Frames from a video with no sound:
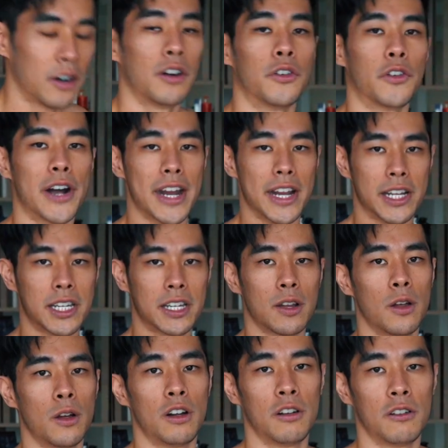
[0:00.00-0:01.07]

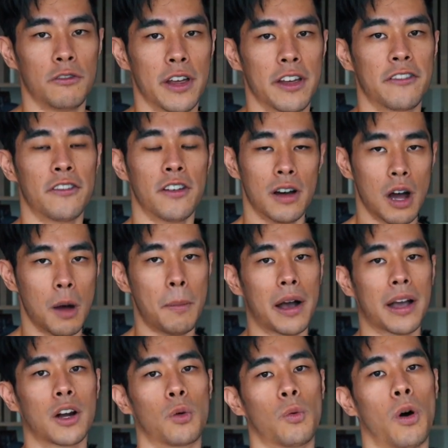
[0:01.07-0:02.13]
raise with a
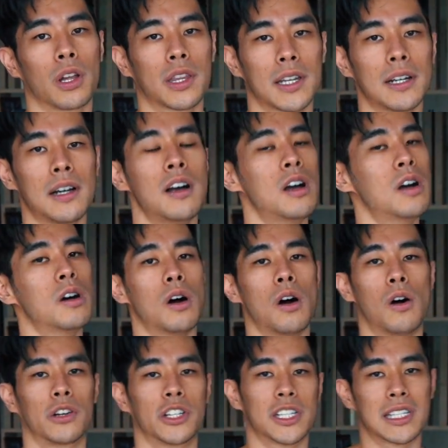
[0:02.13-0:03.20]
bucket of water
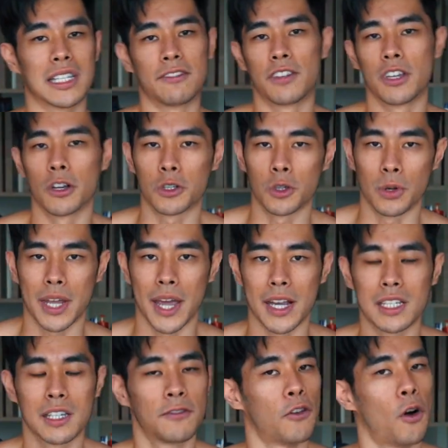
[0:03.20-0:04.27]
or just lifting your
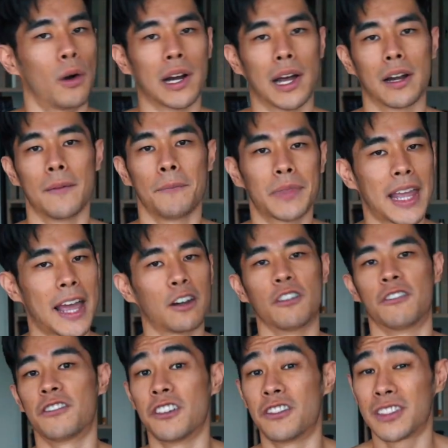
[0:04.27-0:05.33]
suitcase for another 10 to
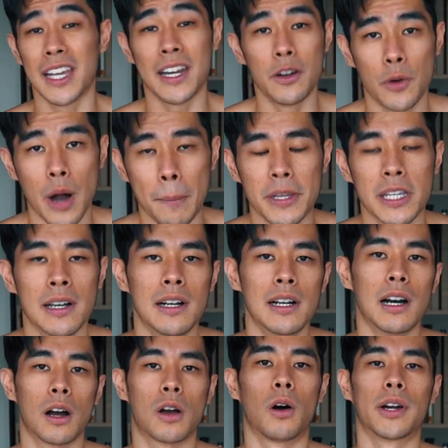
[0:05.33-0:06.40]
15 reps
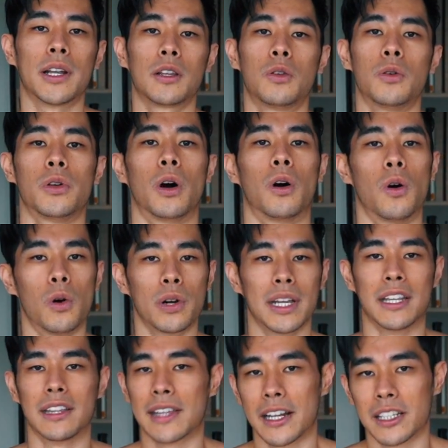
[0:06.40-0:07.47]
according to your own
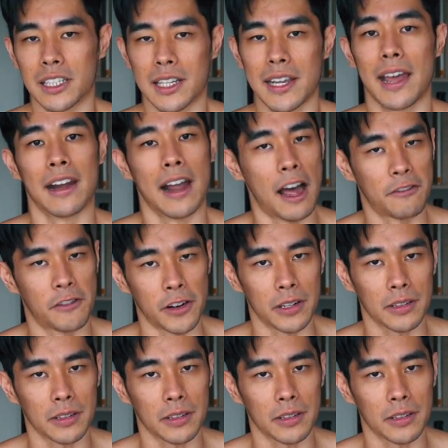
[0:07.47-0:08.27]
intensity and effort.